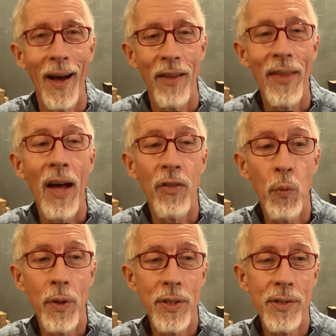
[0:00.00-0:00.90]
Now, the
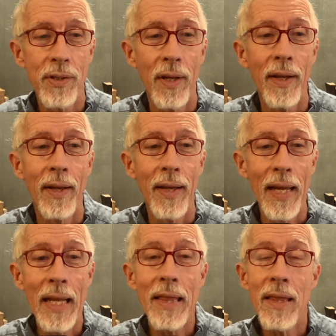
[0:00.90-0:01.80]
words,
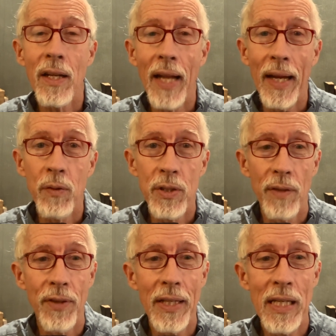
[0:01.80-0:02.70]
in the language
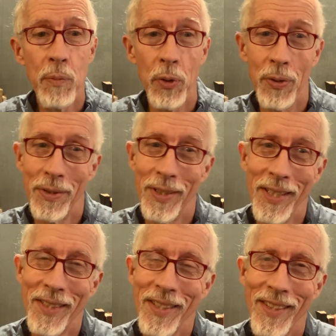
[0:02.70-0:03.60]
of the Hebrews.
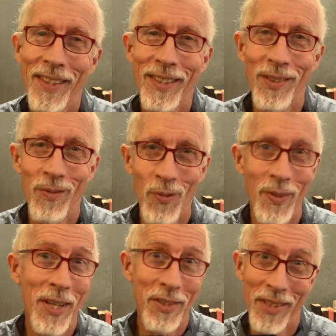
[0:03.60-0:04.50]
This is an
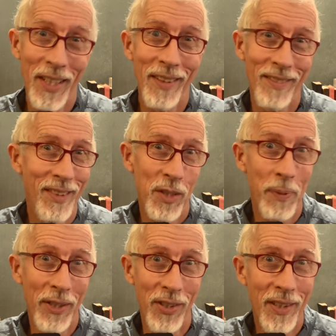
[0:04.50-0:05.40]
interesting
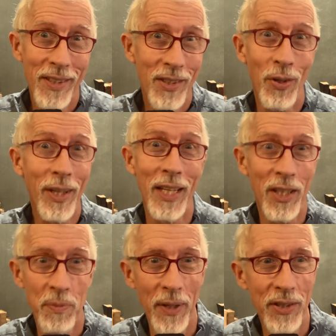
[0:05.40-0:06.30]
expression. It's a tricky
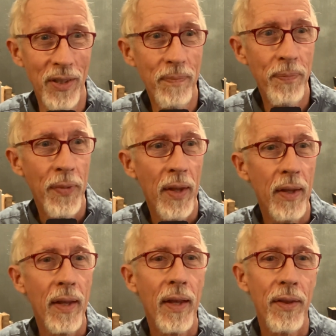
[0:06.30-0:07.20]
expression.
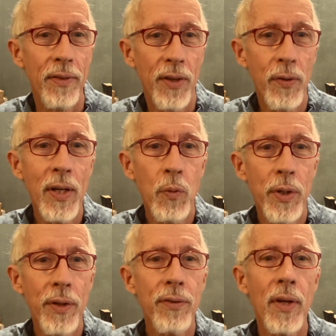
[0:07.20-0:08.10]
The Greek word
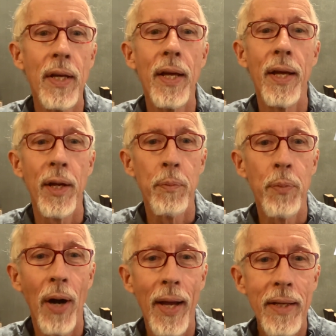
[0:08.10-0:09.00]
is
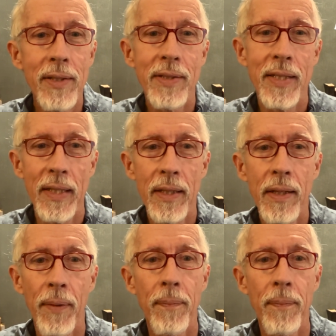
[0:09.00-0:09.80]
Hebraisti.